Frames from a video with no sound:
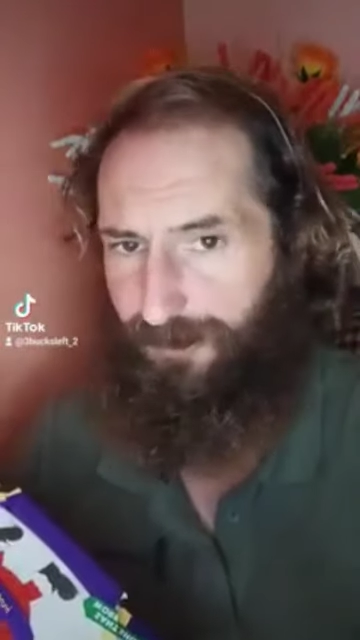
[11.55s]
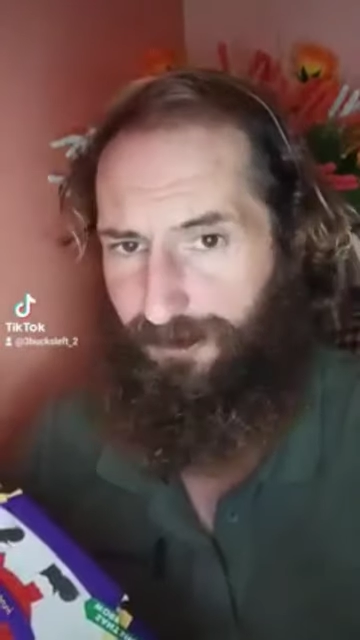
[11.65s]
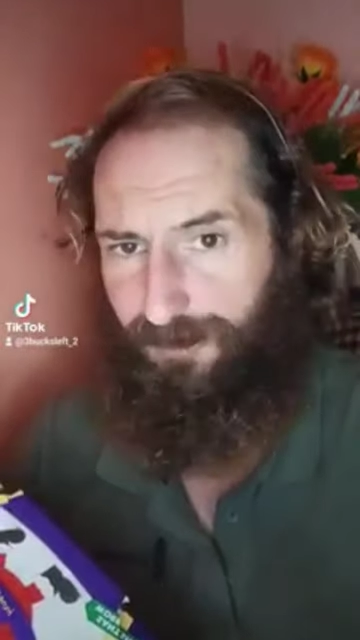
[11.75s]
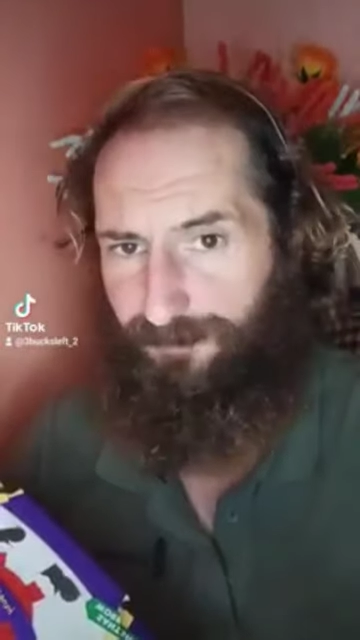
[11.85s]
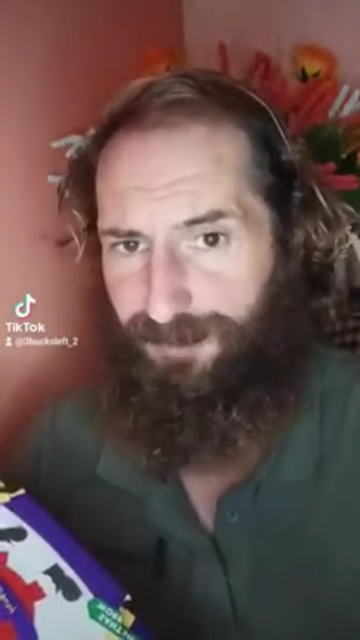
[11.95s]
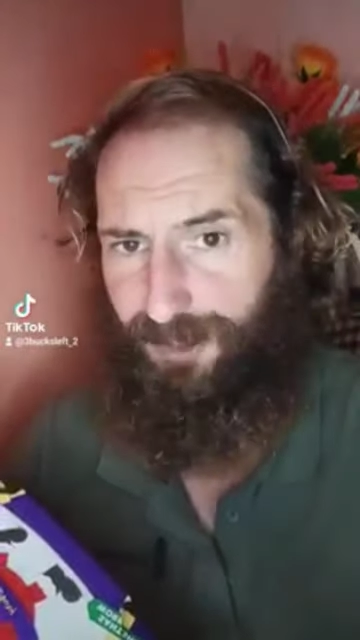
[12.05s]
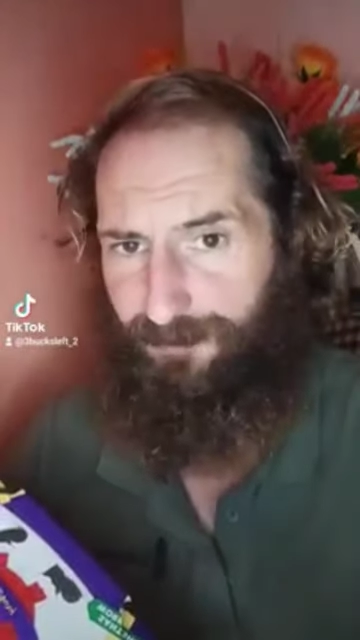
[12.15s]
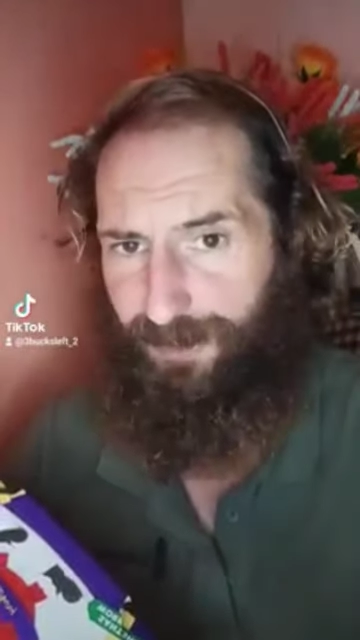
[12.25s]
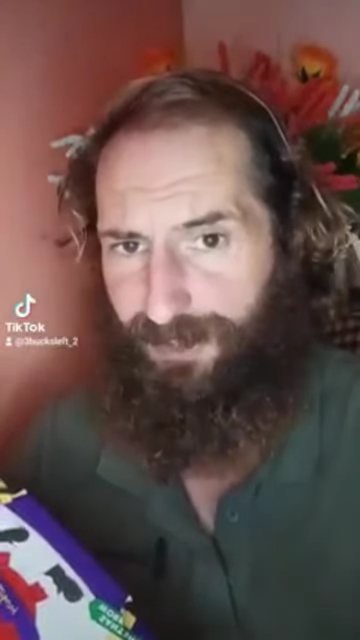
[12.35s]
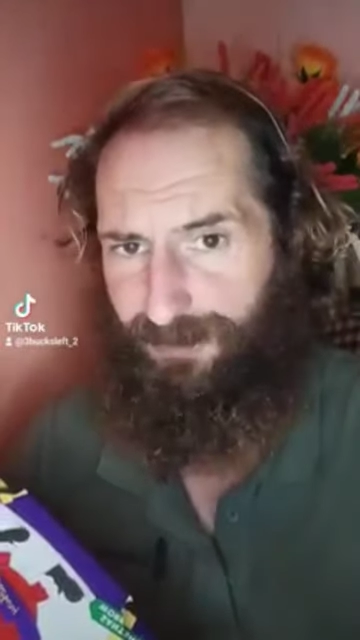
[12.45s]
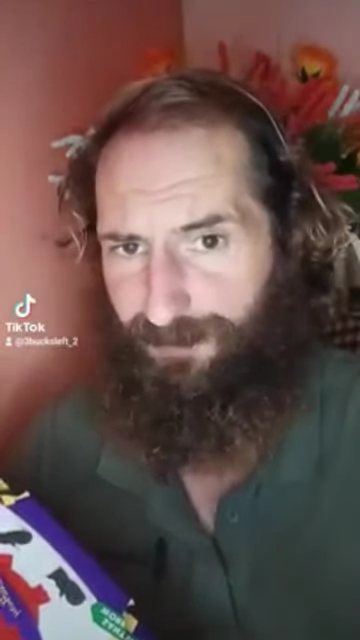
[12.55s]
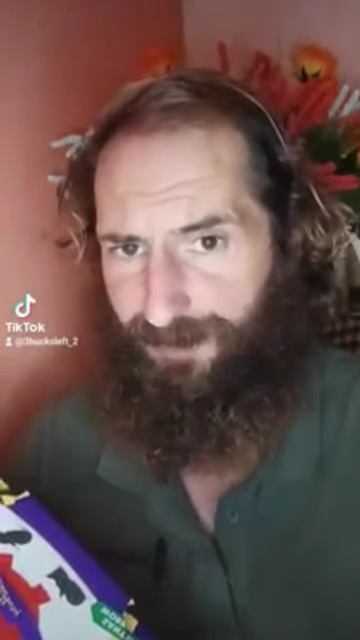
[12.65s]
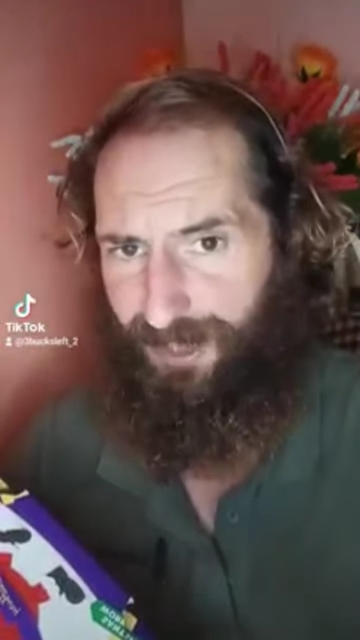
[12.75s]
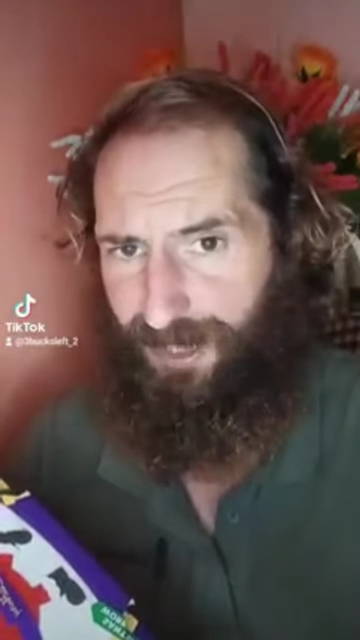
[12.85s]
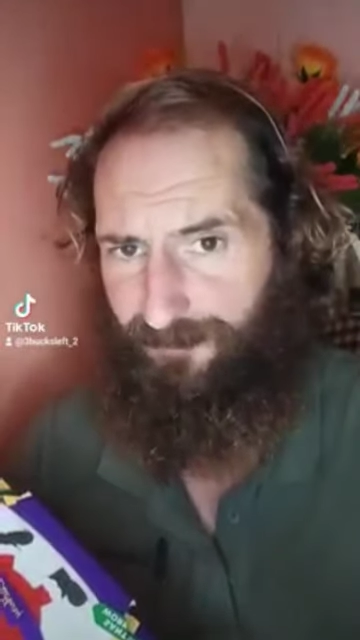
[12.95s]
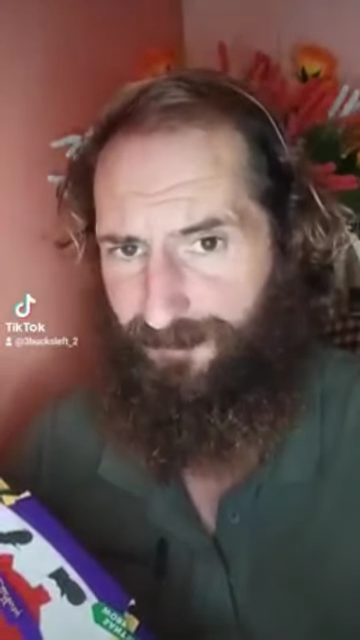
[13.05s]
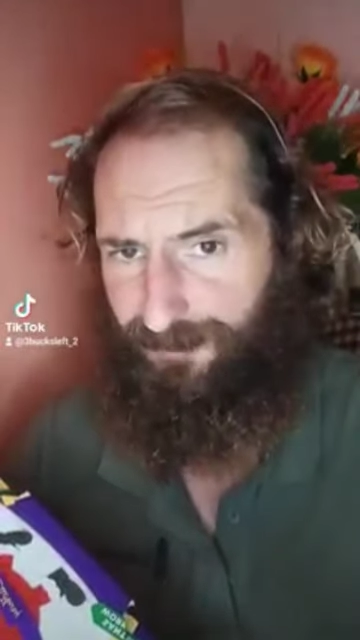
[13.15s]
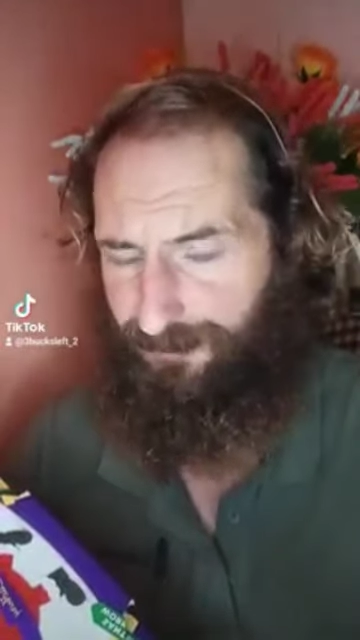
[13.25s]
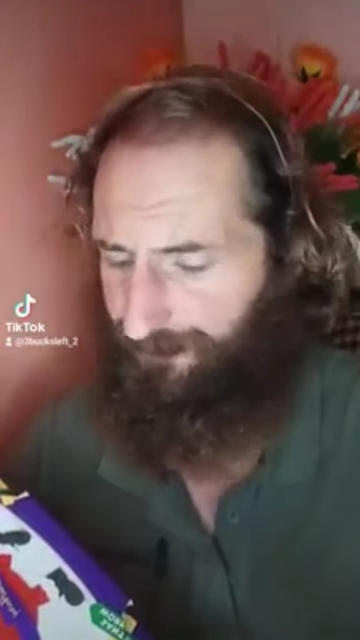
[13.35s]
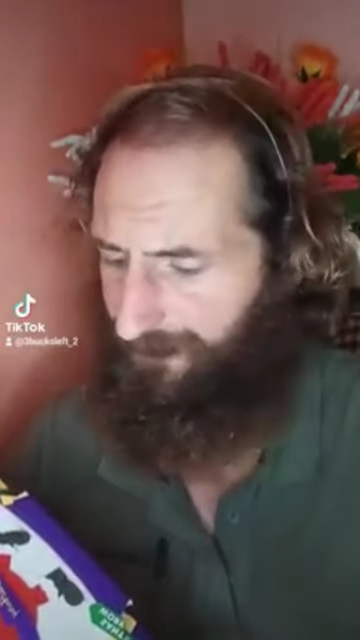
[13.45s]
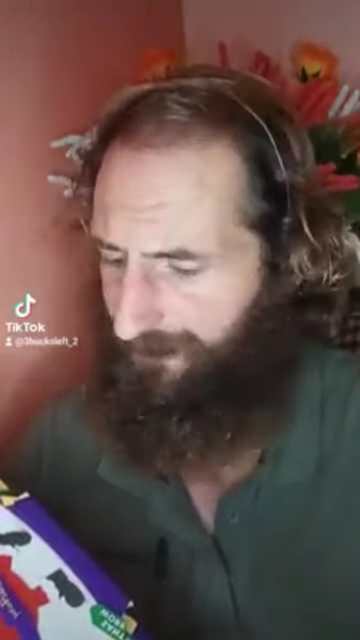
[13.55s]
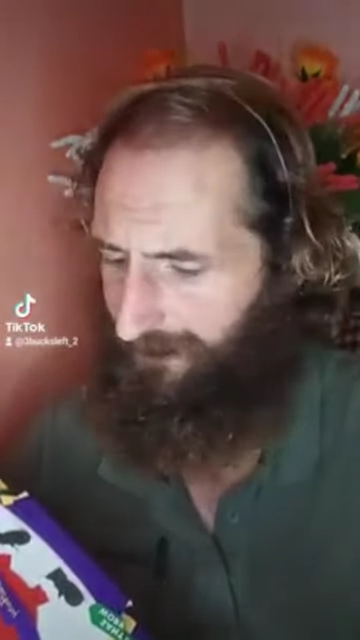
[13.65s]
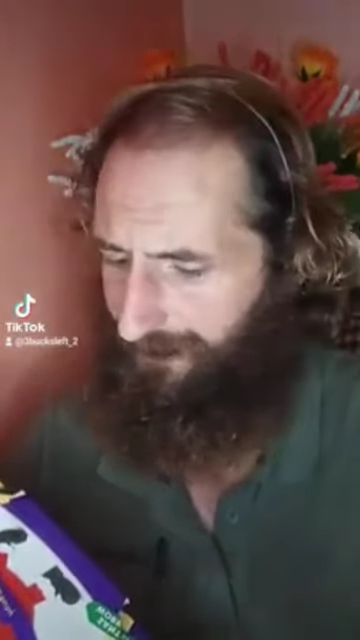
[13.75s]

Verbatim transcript: Have they started making them in Cavan or something?